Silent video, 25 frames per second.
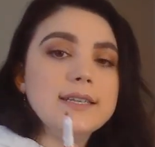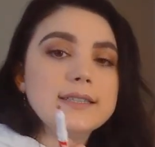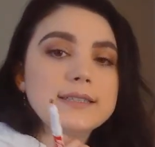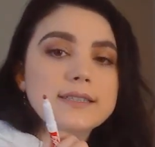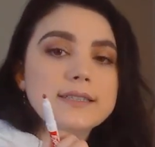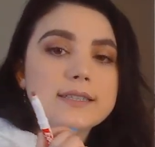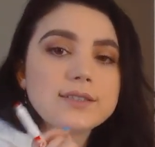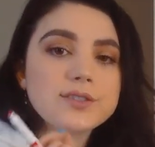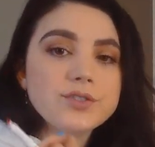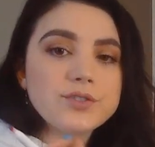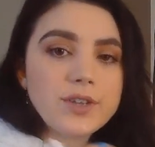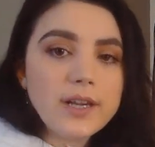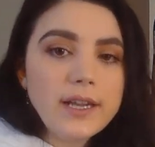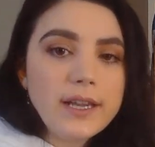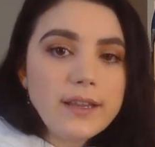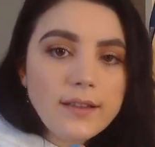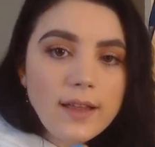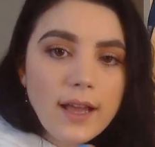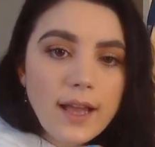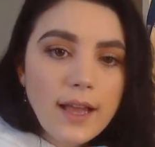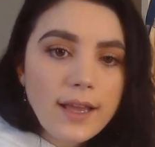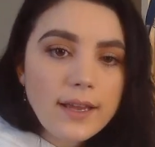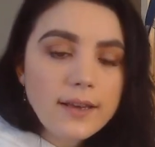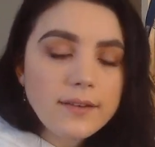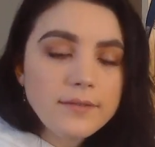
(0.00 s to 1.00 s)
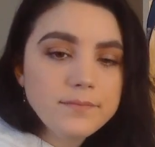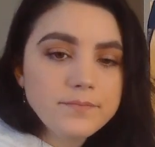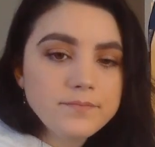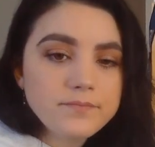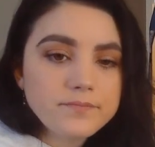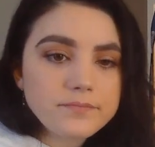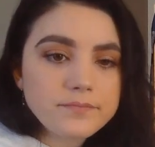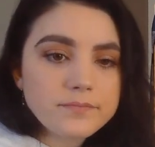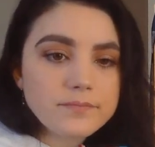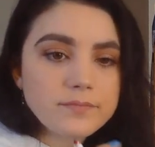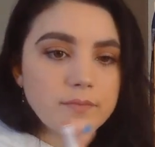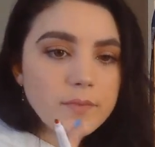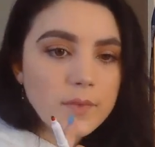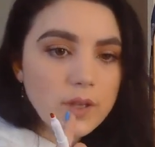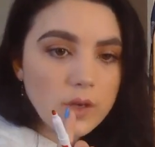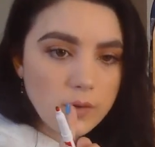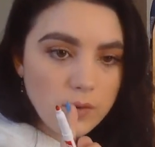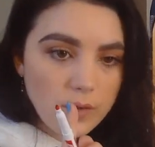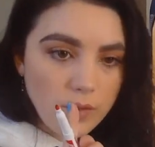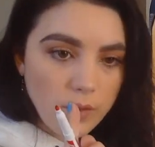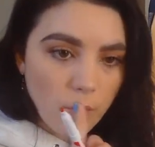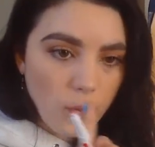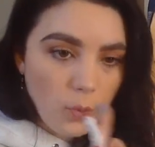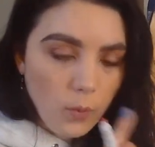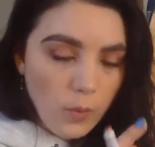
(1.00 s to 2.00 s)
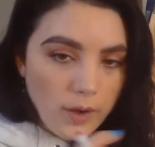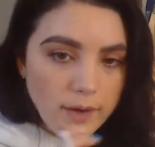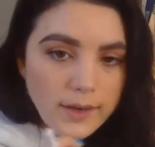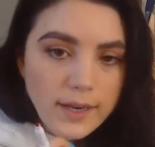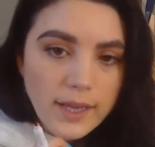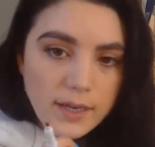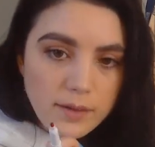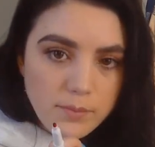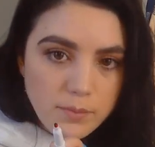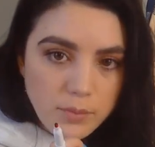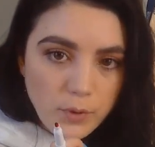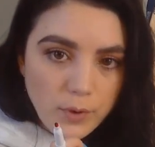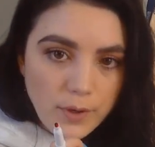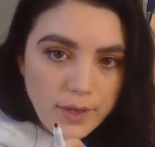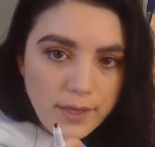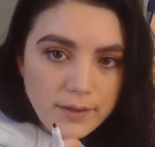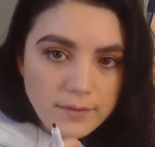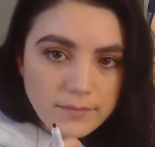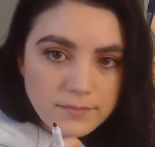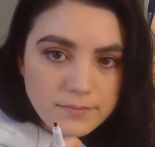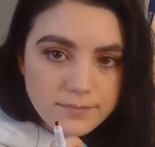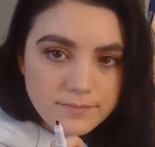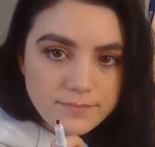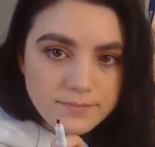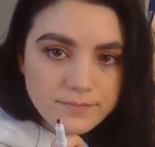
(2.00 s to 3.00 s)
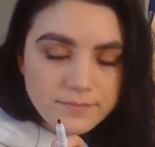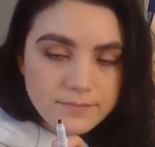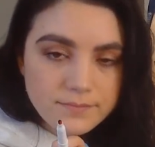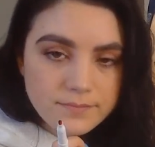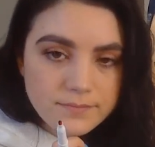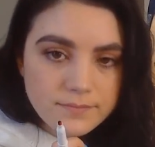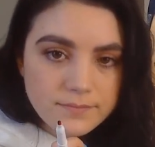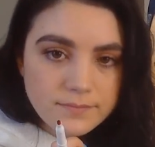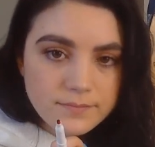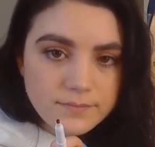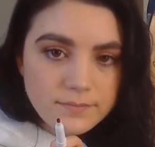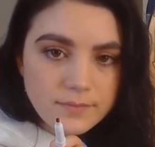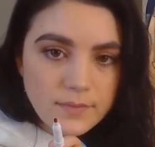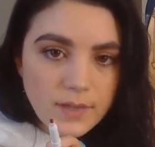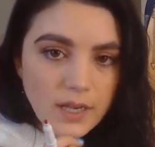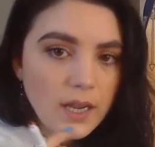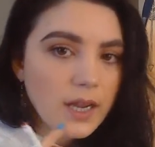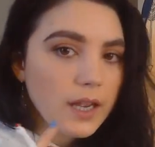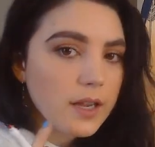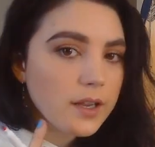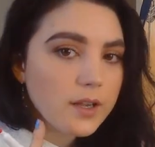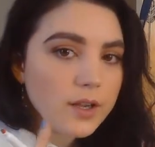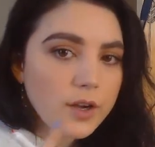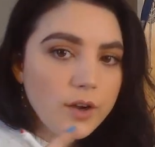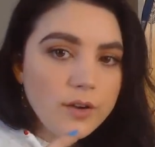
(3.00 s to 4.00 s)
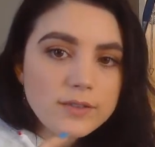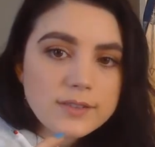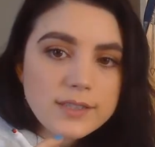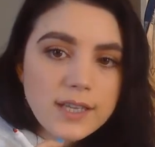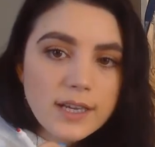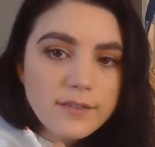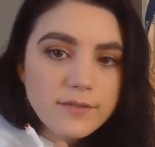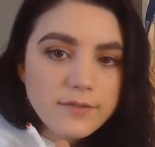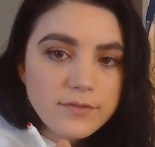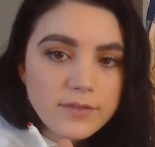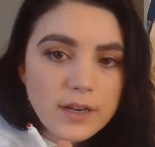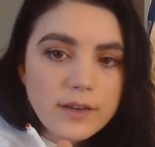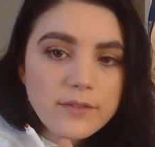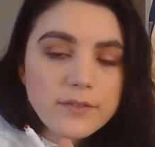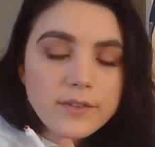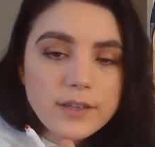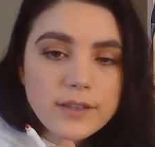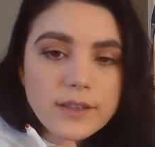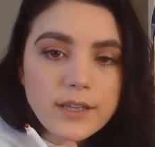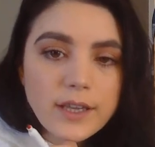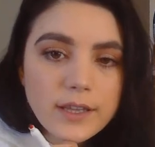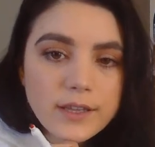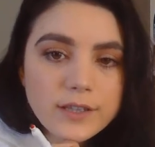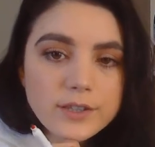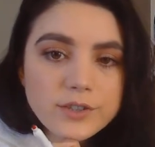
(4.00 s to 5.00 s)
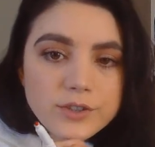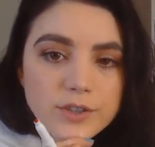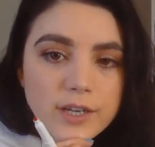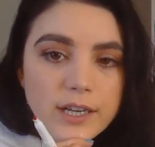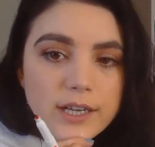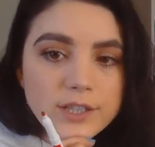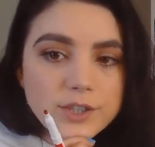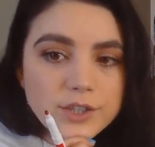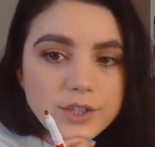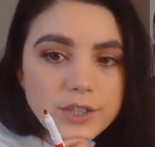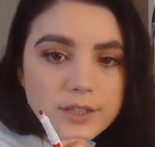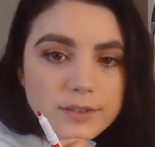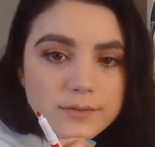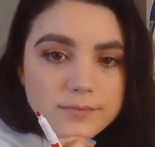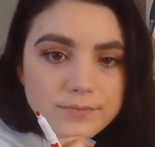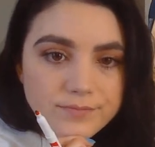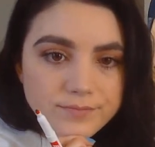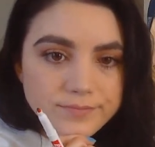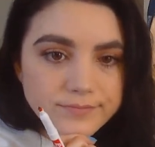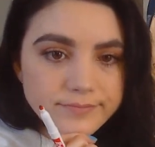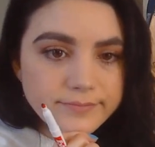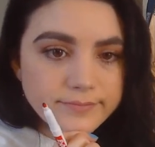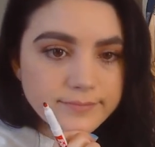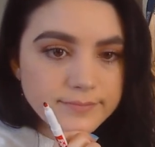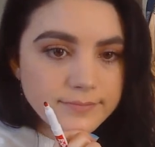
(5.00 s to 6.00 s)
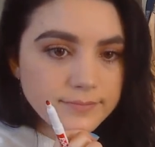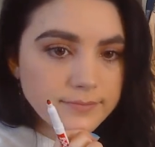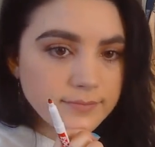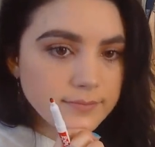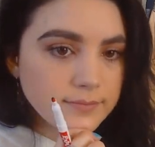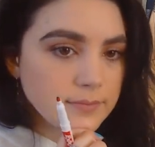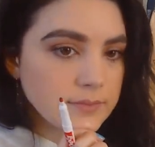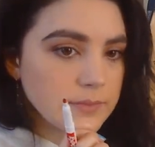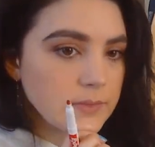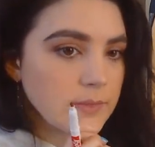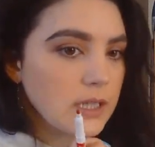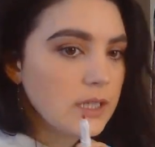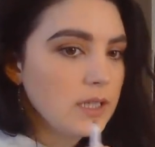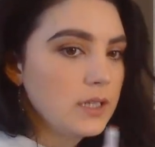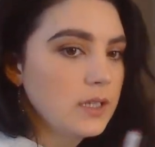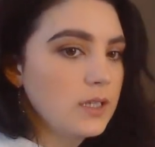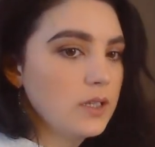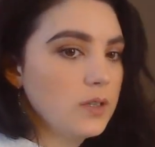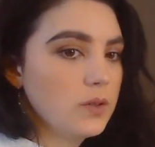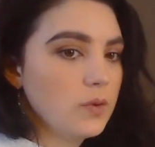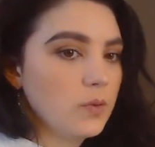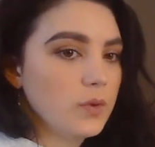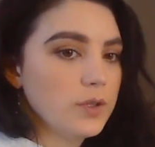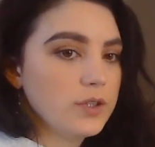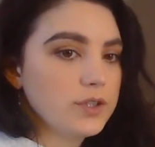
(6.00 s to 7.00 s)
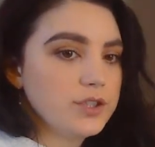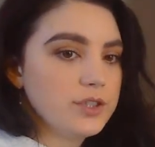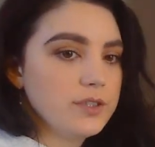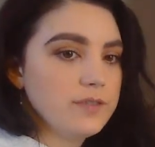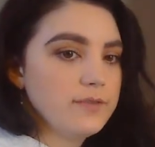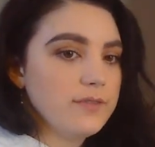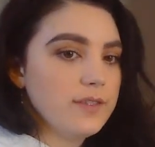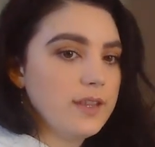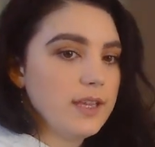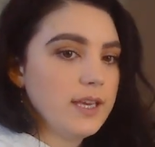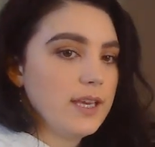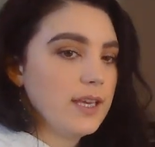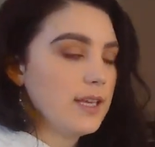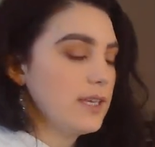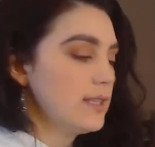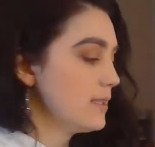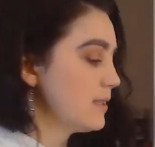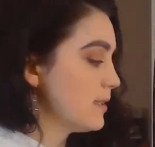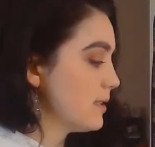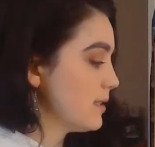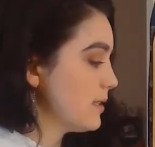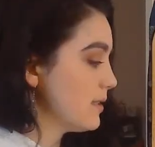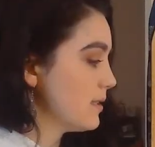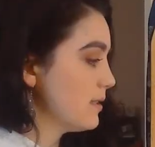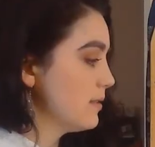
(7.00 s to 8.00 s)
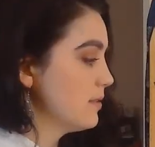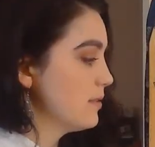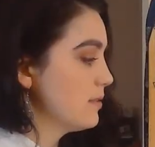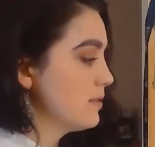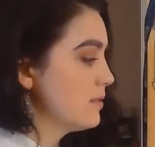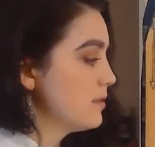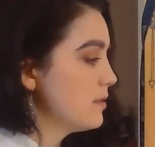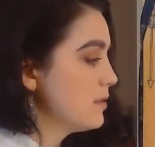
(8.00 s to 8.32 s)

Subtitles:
is a straight line with one endpoint and goes on forever in the other direction. Which of these